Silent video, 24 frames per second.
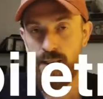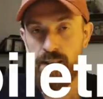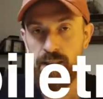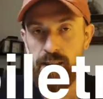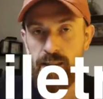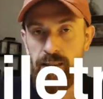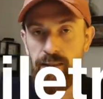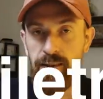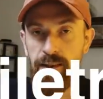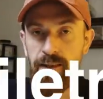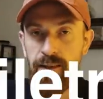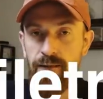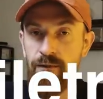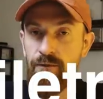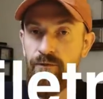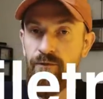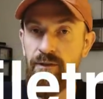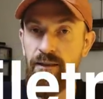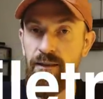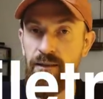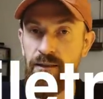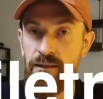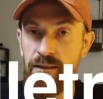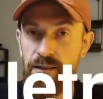I cannot
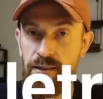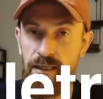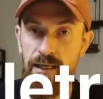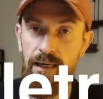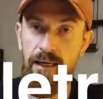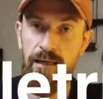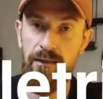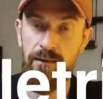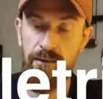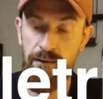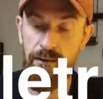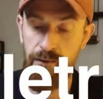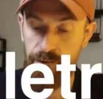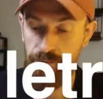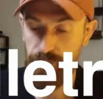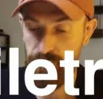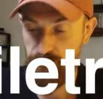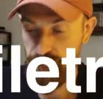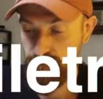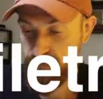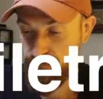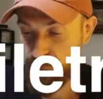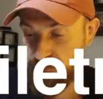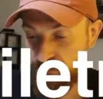really say that
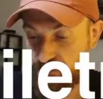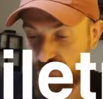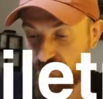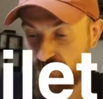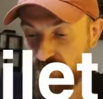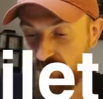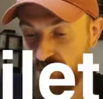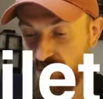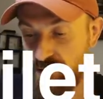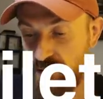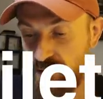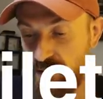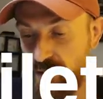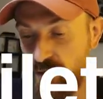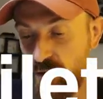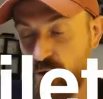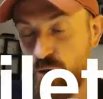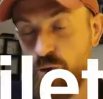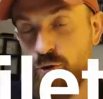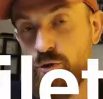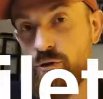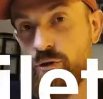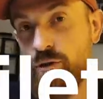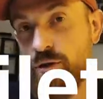I
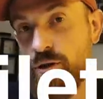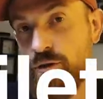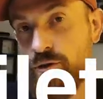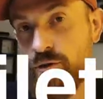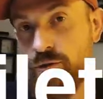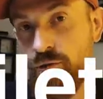use lots